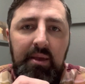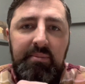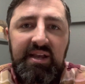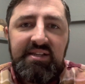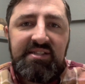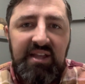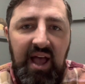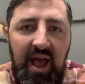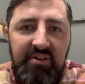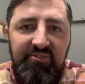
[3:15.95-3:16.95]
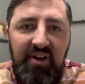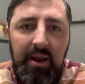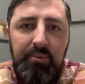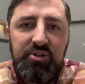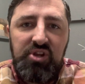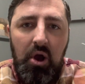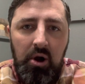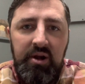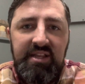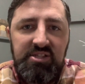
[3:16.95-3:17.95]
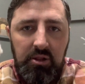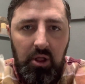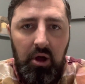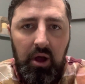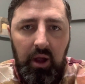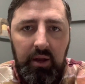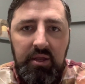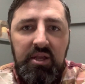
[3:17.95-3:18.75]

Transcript: because the cotton fibers aren't as long.